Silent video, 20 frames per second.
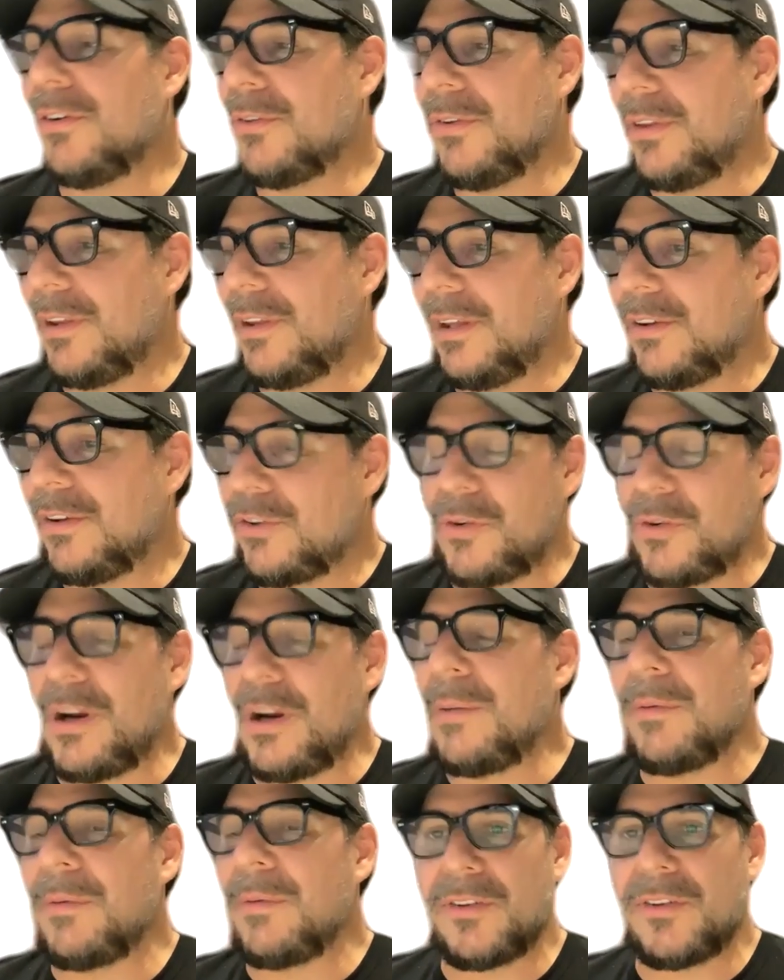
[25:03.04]
to the
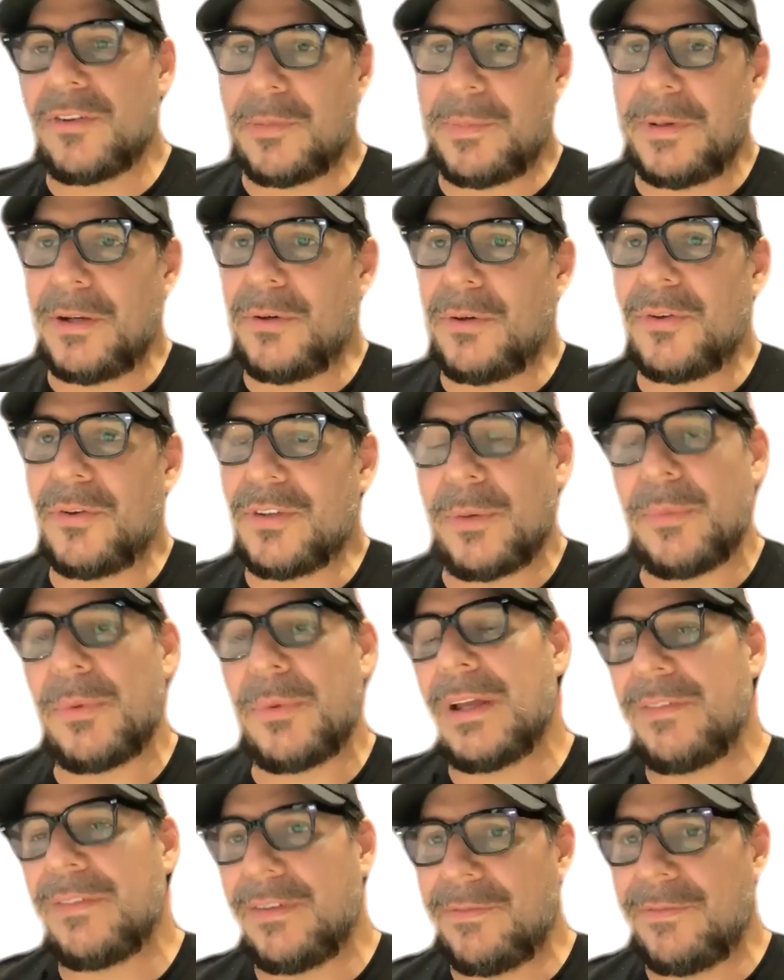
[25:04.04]
incredible entrepreneurs that we
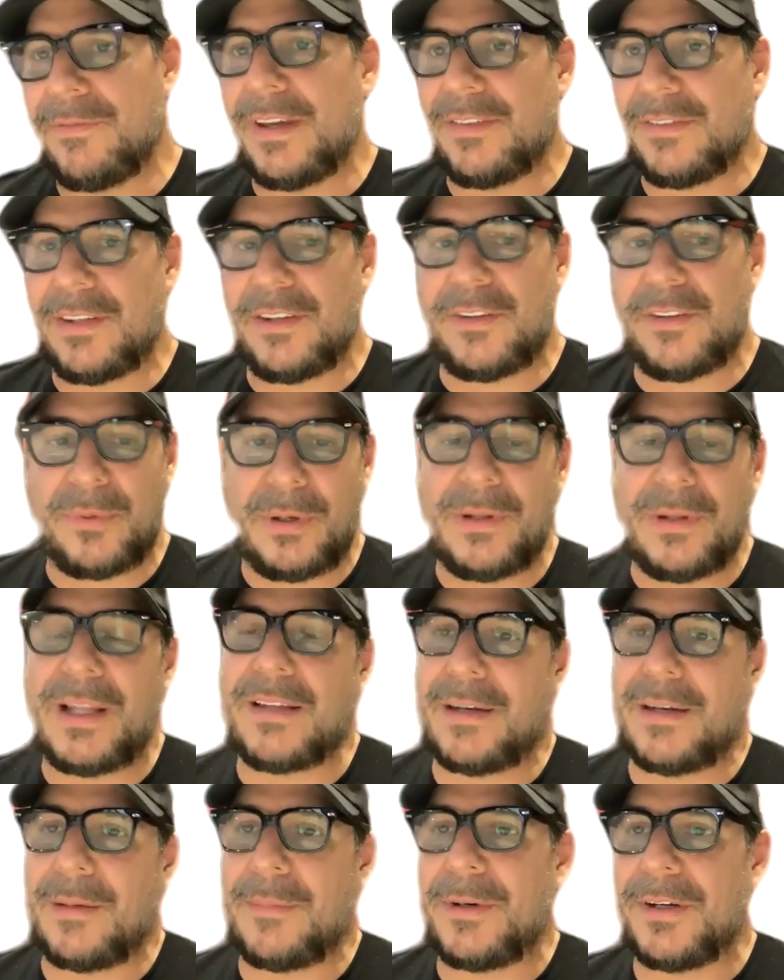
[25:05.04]
have invested throughout
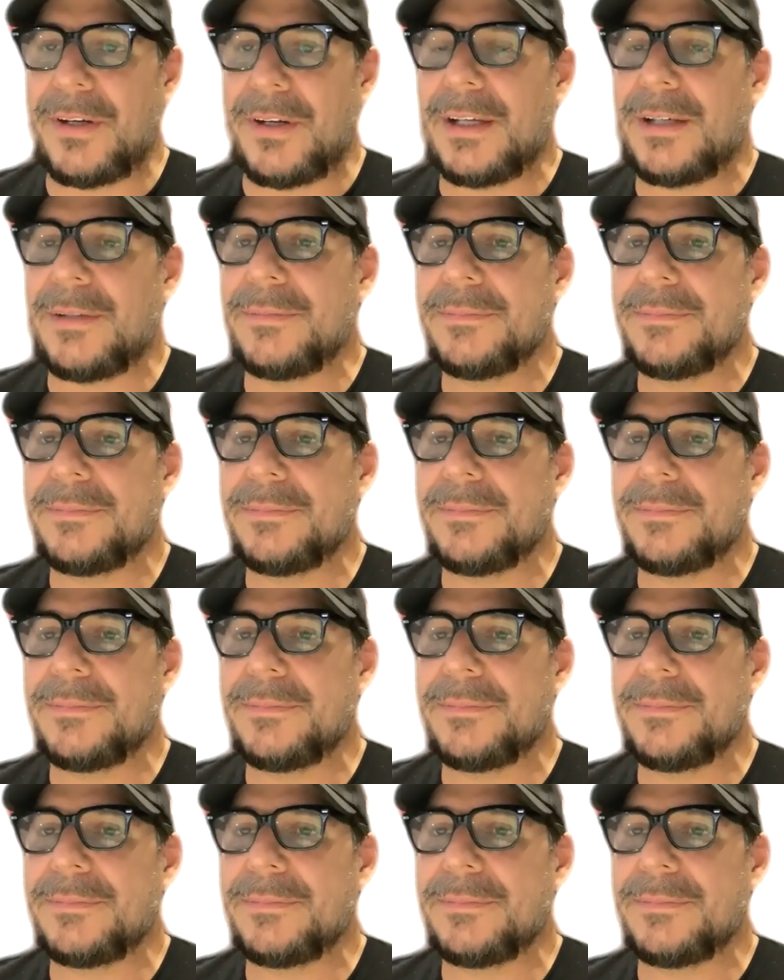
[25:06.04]
Latin America.